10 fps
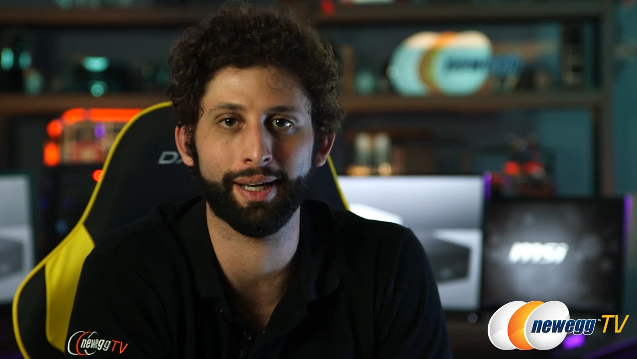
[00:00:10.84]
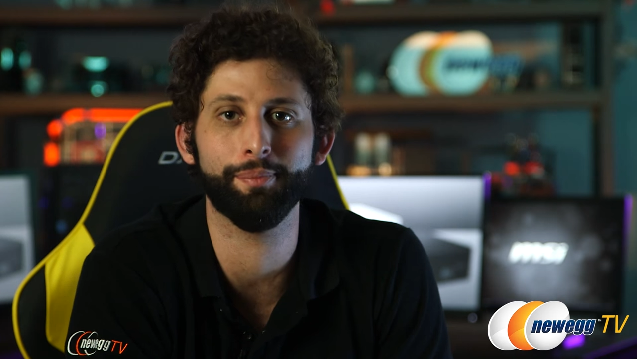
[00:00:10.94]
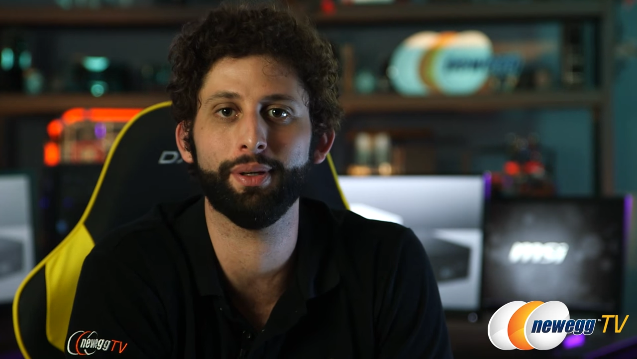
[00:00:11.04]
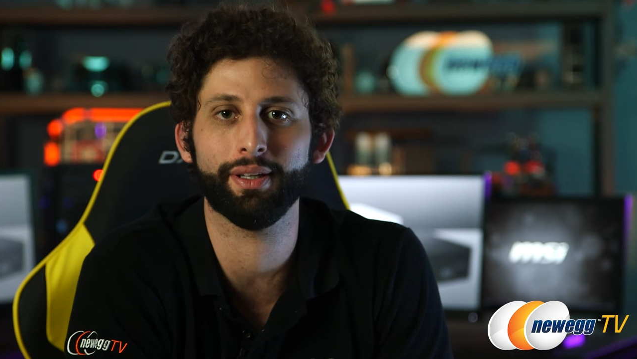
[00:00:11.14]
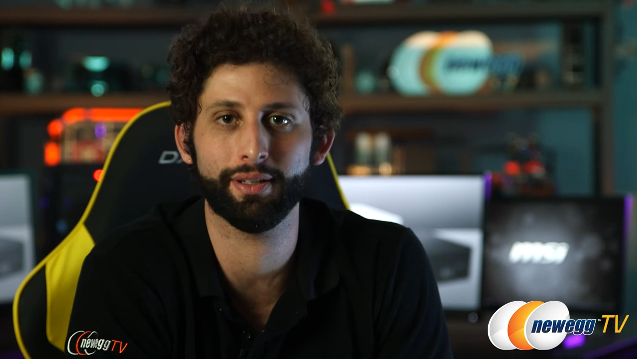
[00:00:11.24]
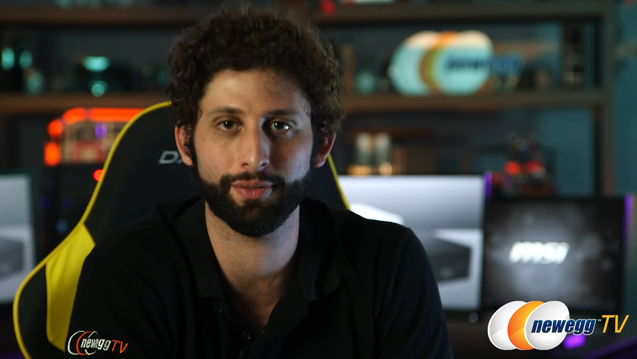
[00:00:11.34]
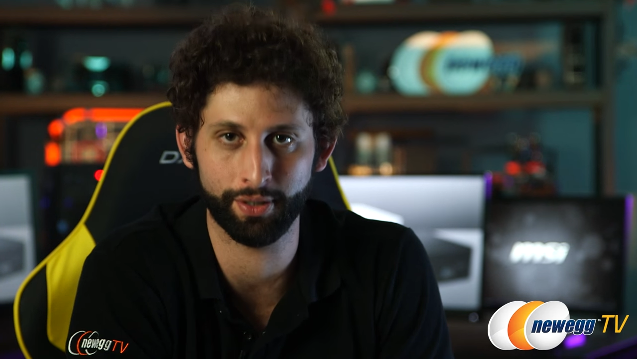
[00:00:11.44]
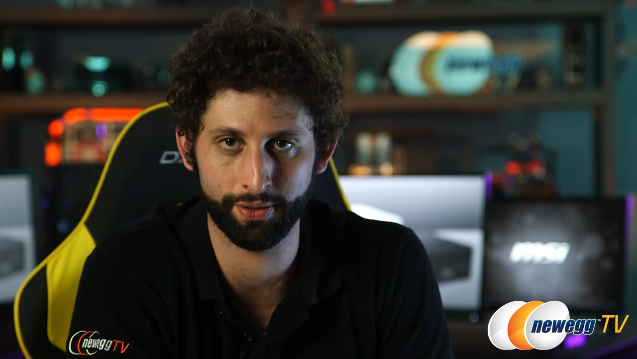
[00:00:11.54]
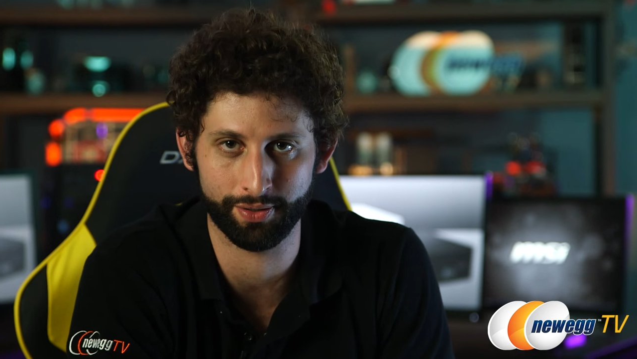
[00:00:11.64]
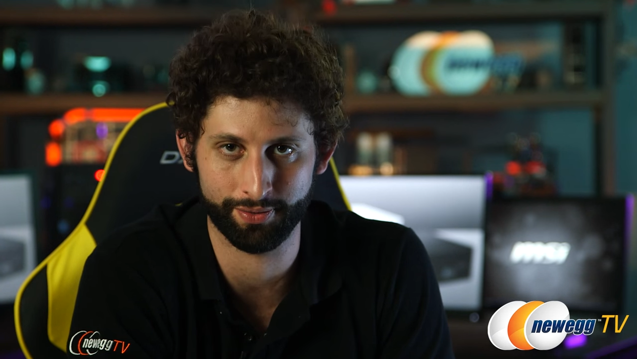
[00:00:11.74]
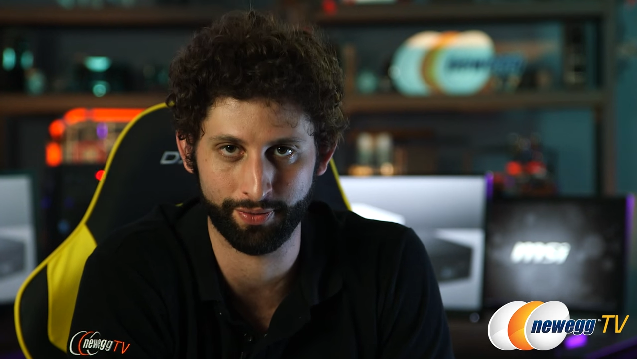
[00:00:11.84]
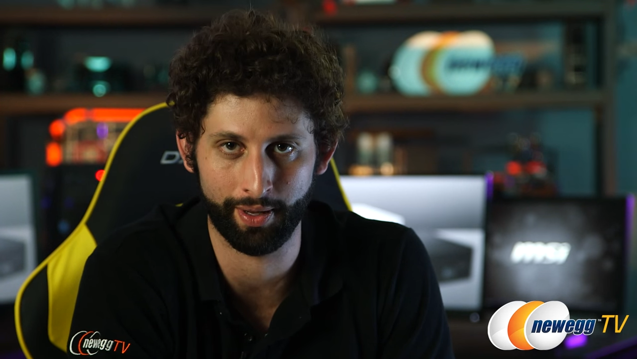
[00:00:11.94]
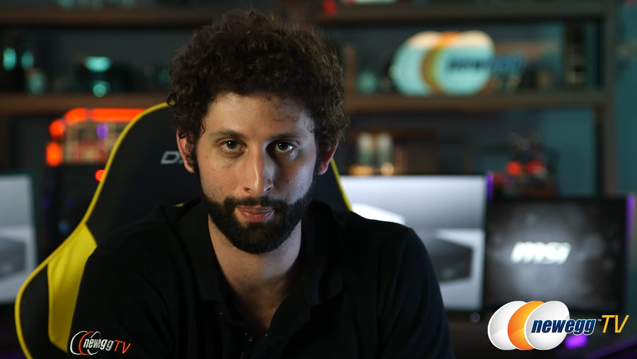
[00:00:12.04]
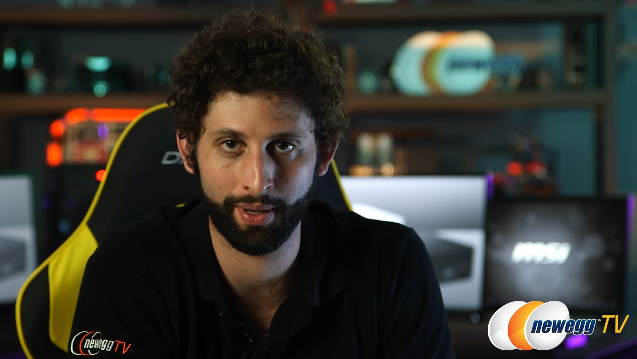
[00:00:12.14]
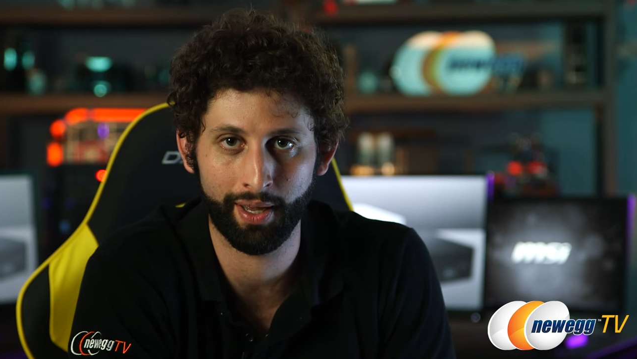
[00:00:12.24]
a million different uses for
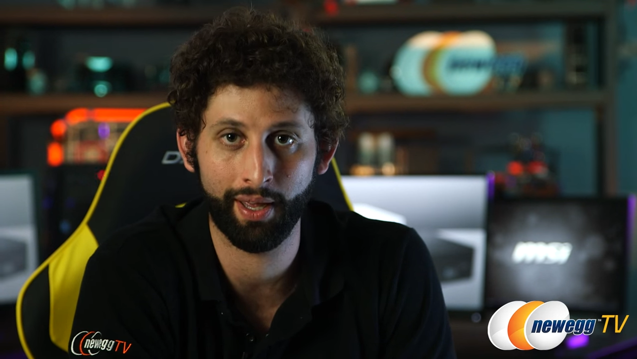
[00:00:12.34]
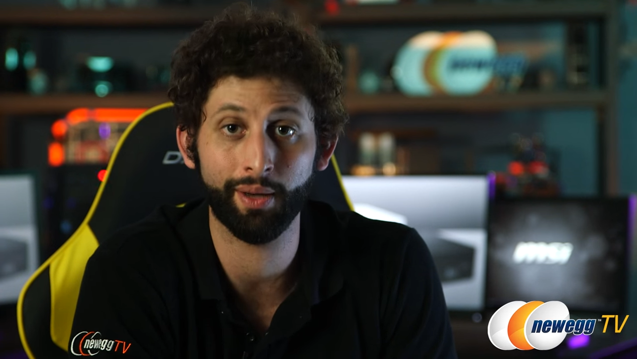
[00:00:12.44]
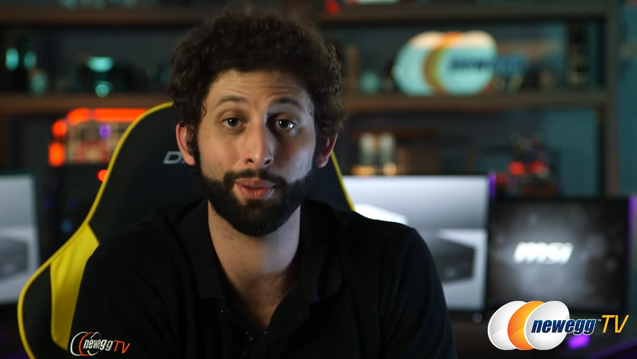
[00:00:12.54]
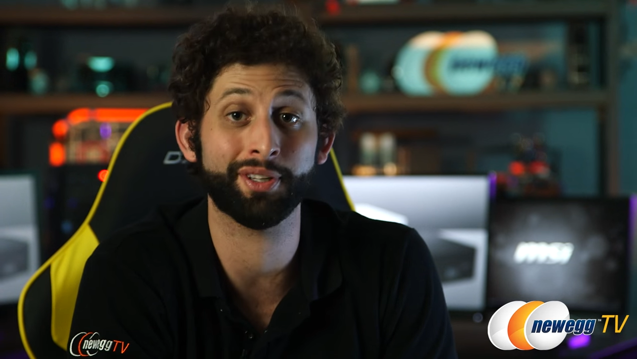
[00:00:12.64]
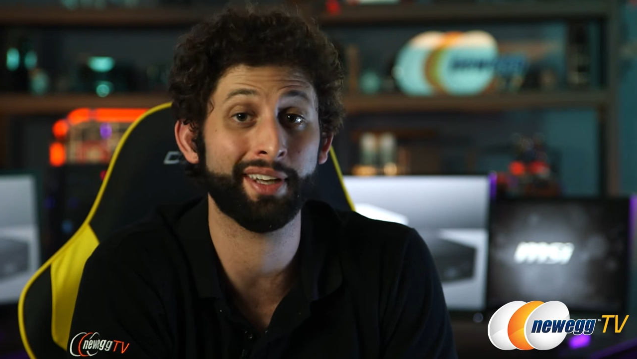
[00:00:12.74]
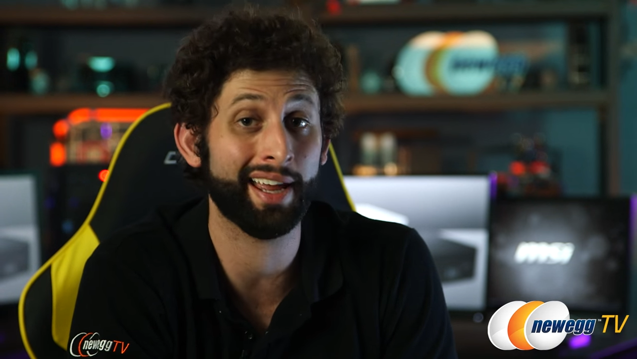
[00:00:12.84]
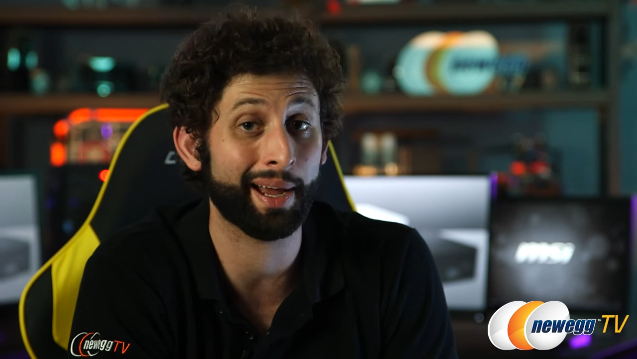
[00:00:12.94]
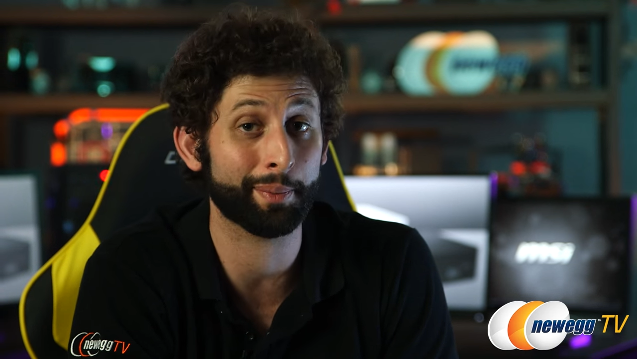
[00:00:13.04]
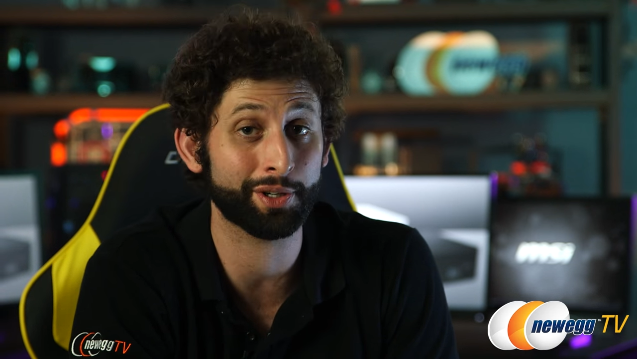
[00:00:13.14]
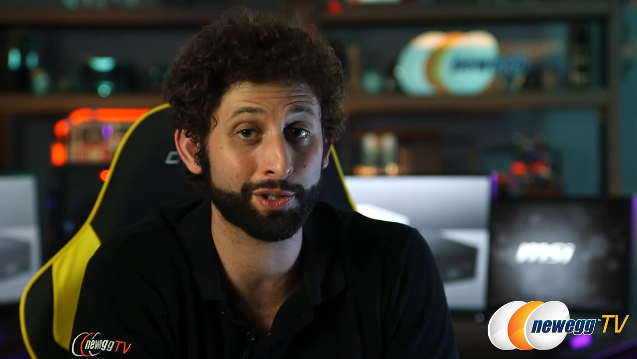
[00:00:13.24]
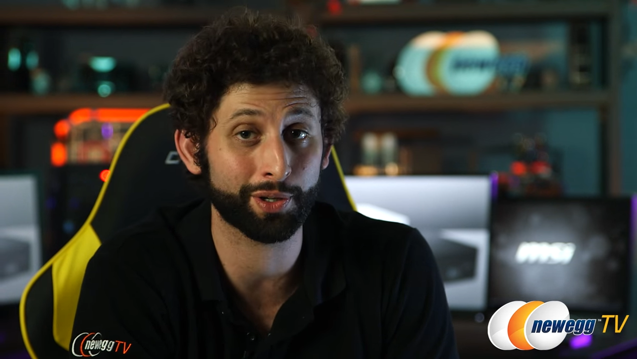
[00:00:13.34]
them. Well, today I'm going to